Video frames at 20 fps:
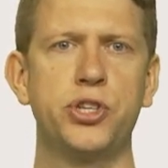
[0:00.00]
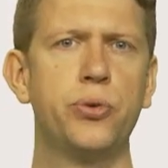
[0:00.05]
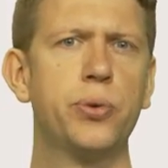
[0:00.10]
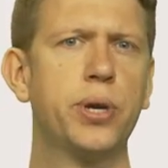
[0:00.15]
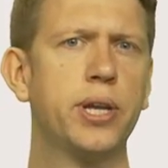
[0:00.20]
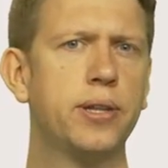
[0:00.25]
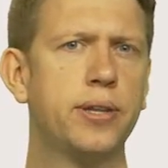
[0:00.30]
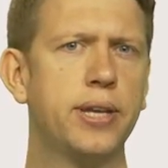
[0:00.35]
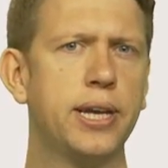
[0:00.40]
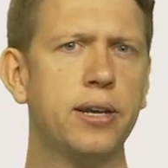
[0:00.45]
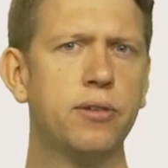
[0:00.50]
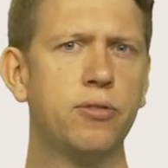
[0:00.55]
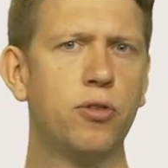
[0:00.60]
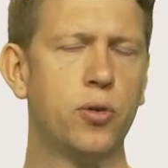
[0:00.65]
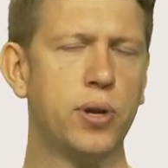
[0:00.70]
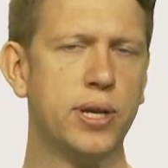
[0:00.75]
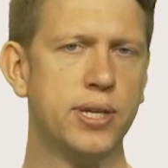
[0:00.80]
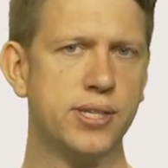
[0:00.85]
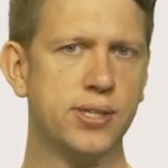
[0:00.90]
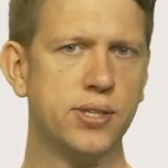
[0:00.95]
you can think,
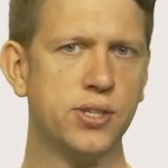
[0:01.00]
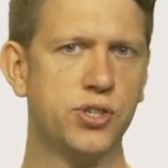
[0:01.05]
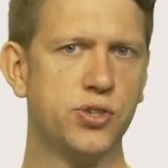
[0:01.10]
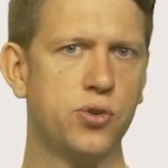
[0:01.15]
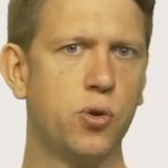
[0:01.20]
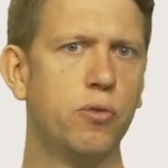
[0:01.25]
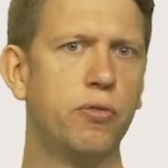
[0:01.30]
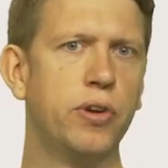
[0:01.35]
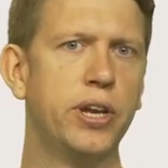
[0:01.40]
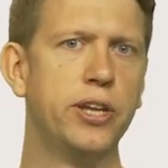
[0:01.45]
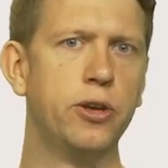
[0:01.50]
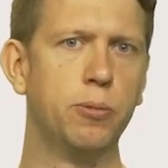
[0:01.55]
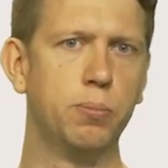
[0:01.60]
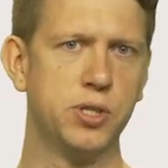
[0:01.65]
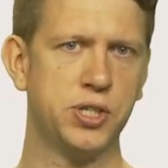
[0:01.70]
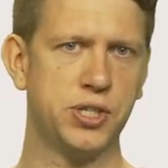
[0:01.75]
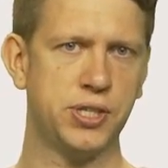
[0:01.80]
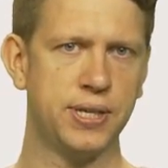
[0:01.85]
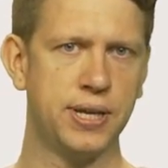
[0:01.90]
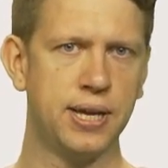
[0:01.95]
for instance, of
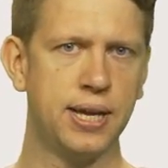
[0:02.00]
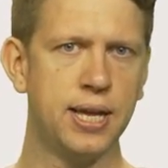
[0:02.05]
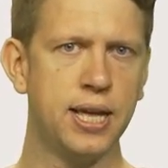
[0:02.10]
idioms.